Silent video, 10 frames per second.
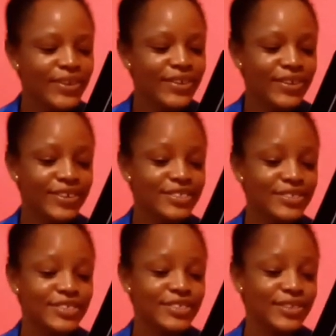to
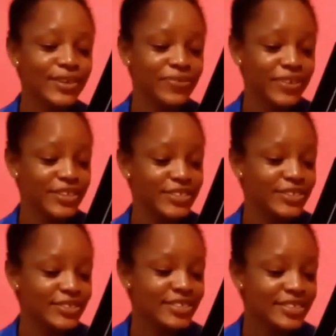see your
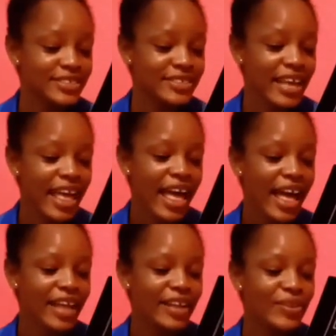creations,
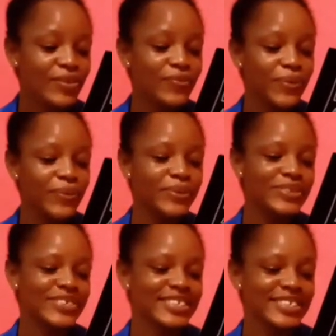and look forward
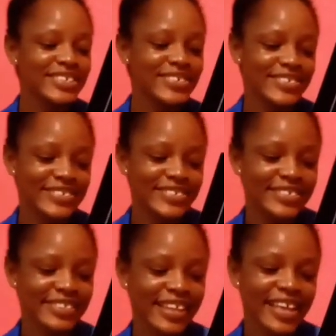to seeing you
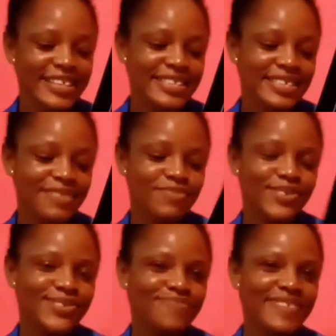soon in
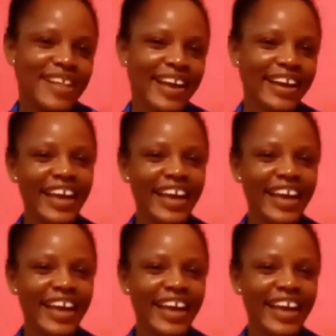YouTube Black.